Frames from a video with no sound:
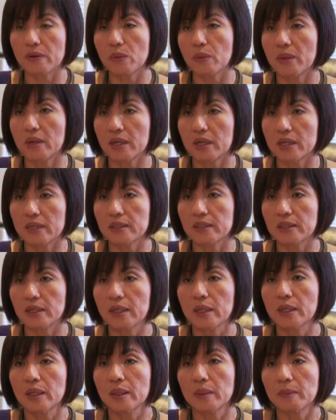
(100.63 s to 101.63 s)
based
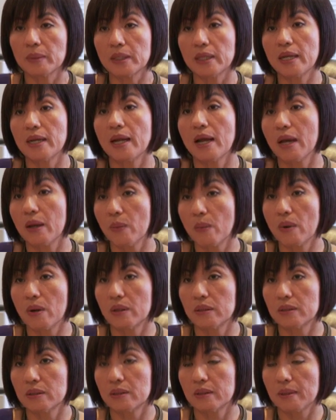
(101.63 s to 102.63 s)
company in
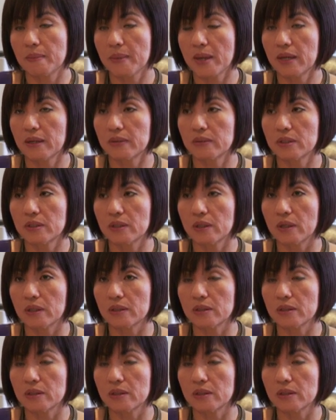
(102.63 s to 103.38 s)
1991.